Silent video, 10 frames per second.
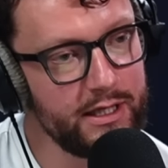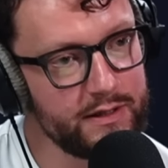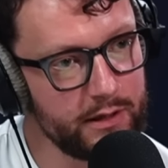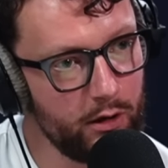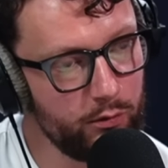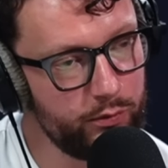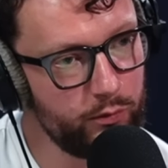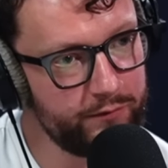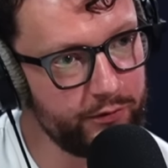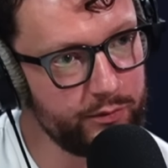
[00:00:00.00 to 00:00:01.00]
years ago,
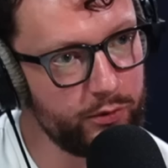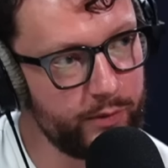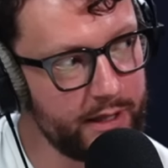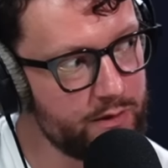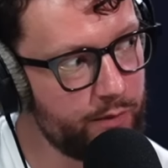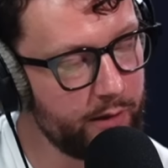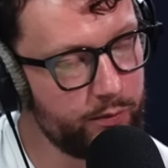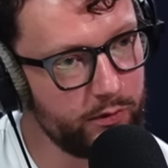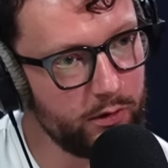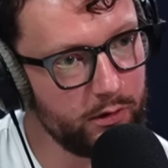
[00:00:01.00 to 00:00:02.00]
before you put pen to
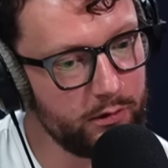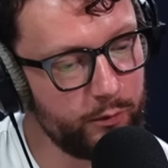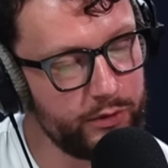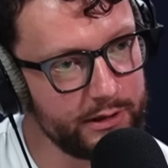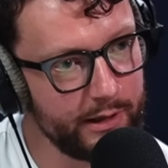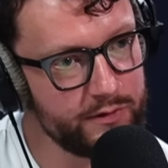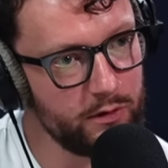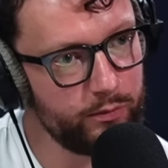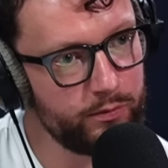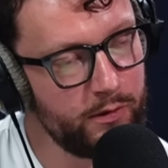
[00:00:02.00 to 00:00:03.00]
paper or opened your laptop.